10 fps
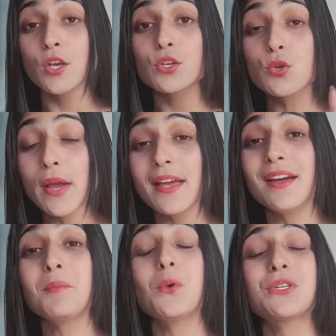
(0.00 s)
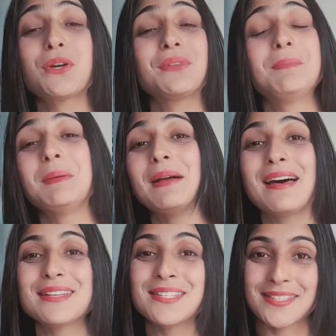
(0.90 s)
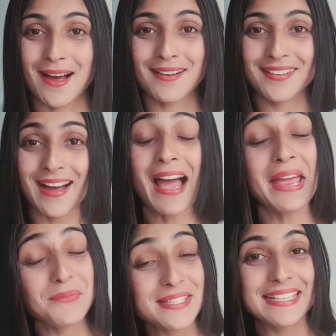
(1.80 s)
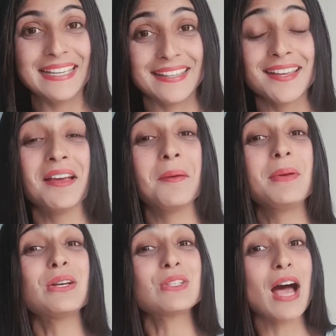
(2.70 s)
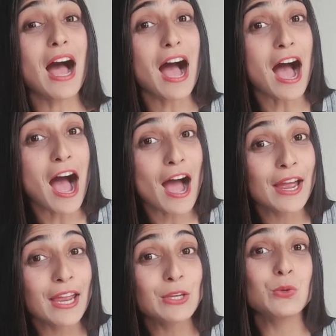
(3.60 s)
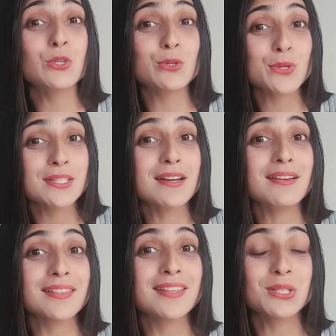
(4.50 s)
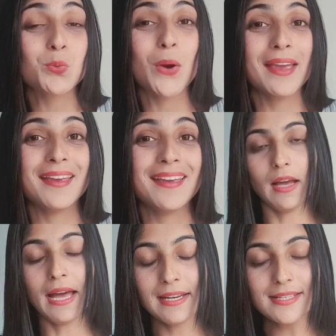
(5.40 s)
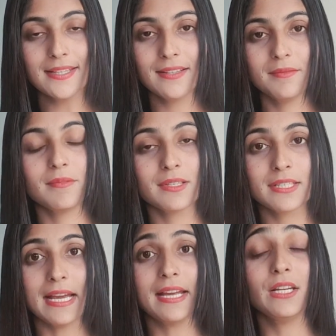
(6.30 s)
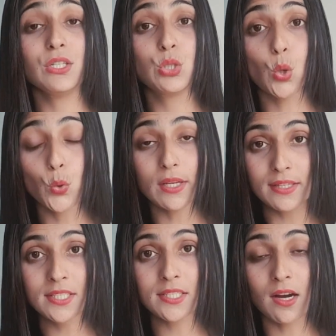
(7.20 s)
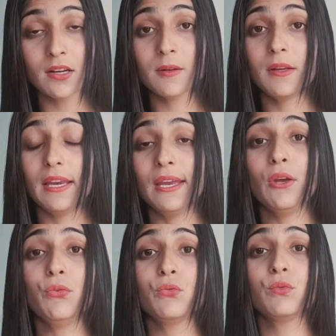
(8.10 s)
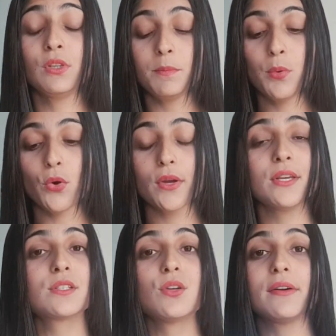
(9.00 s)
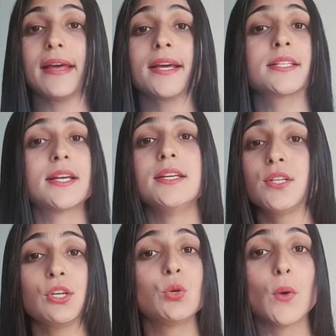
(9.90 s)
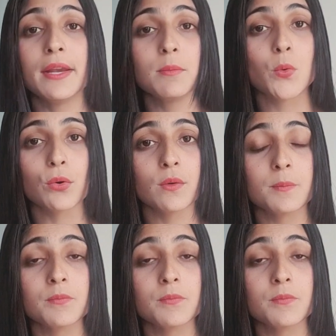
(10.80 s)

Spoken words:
So here most of the people are stuck. I have seen, because I used to stuck in this way. And listen, second, don't stuck if the book is not exciting you anymore.